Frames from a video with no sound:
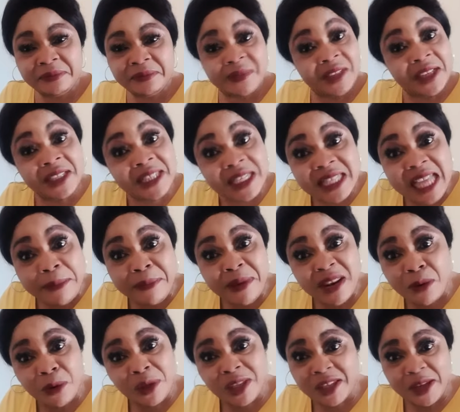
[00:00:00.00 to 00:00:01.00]
You see they been
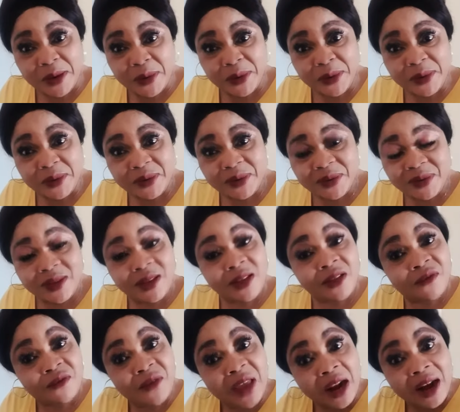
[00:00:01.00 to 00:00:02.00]
with you.
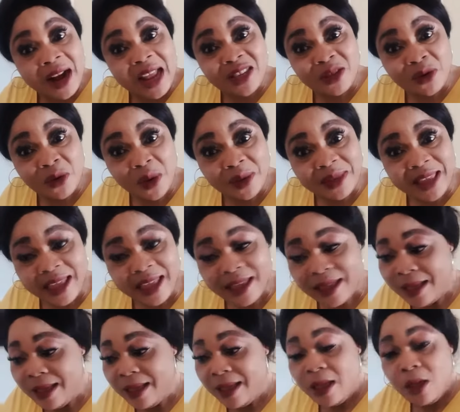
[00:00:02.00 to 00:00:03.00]
Fear not let you go there.
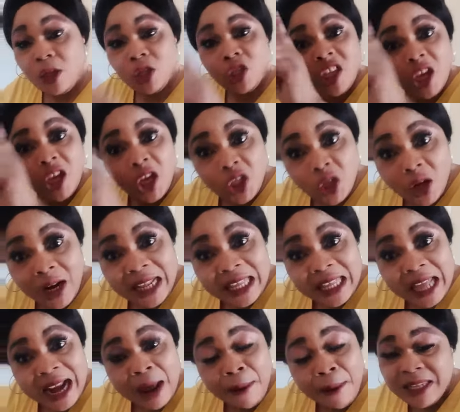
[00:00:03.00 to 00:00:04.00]
See you
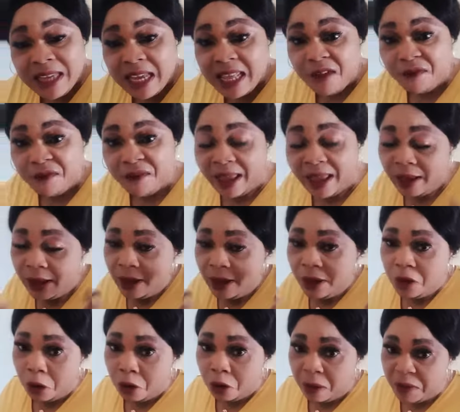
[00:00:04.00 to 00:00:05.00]
that way. Say they find. You
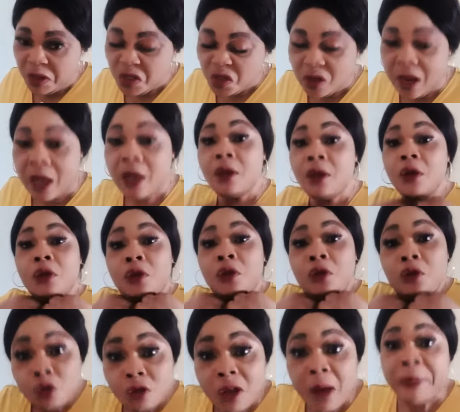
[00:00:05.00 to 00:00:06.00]
don't come into now.
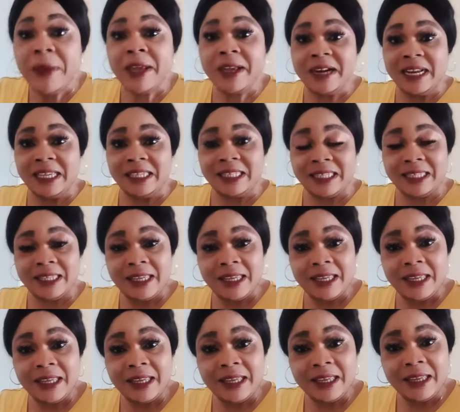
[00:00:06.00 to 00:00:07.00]
You don't pick Chris.
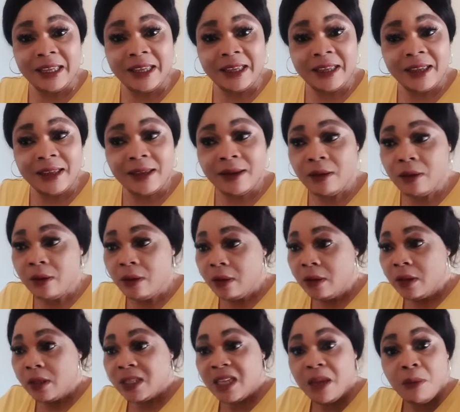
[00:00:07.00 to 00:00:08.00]

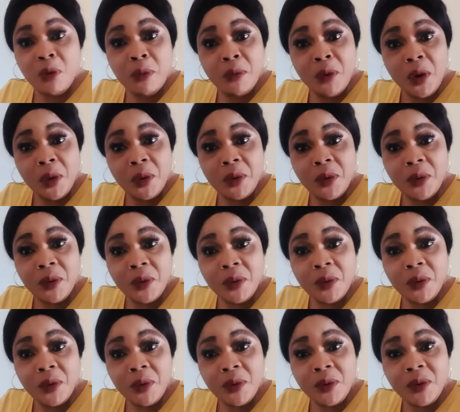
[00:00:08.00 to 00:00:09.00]
See Mumu.
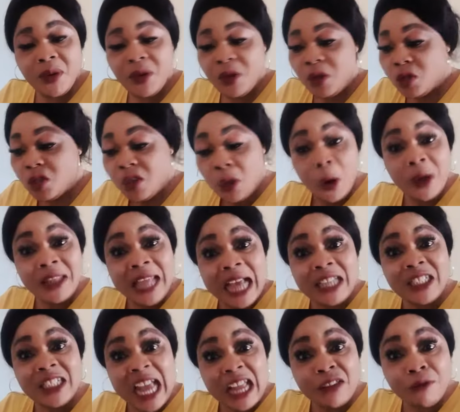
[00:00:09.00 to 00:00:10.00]
So they
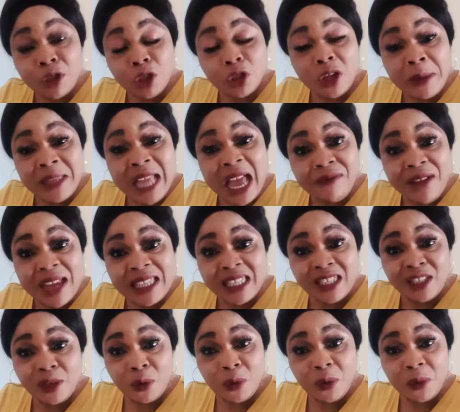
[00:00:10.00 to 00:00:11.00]
charge for social media ever since.
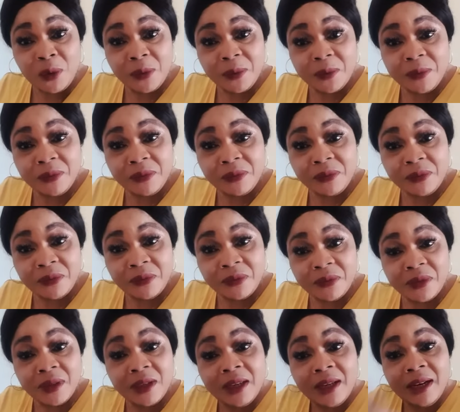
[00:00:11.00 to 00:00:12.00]

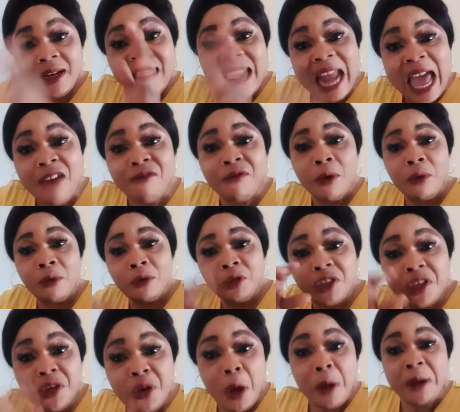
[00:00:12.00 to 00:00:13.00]
Level she
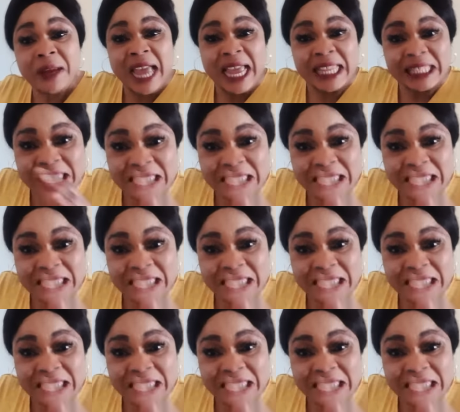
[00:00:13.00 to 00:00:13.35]
not get.